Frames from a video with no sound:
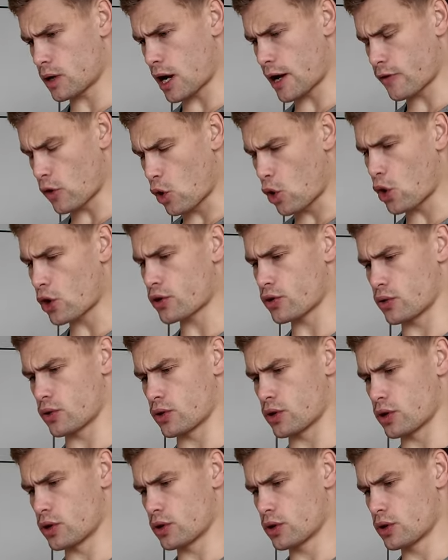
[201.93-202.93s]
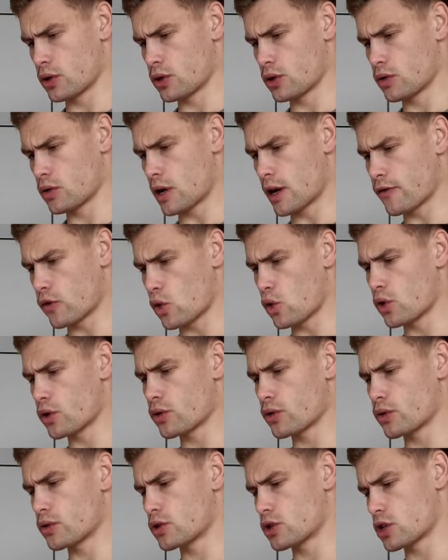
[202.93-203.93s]
I've
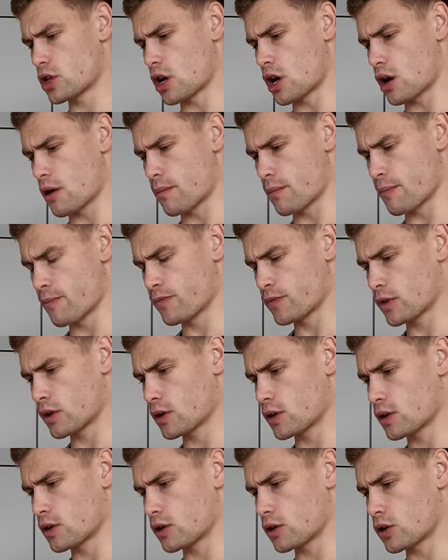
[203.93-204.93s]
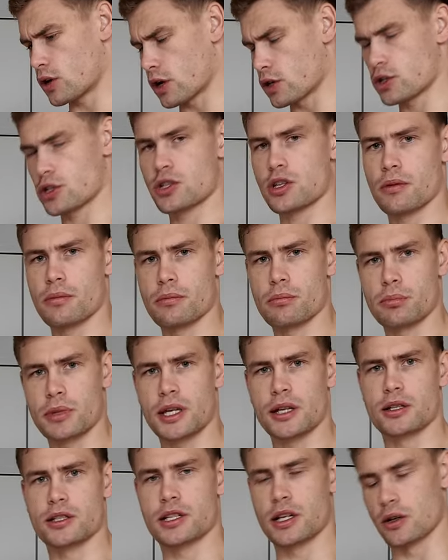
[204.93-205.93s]
ordered some custom
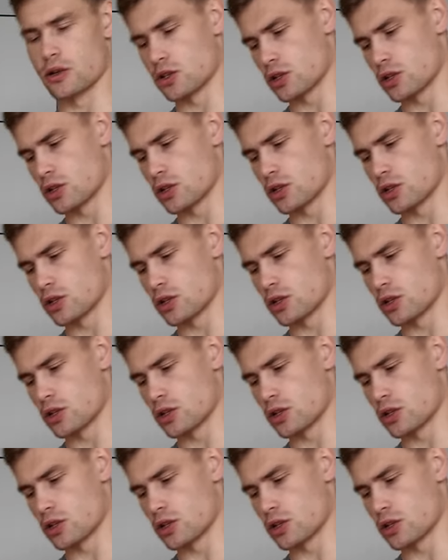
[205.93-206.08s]
meals here.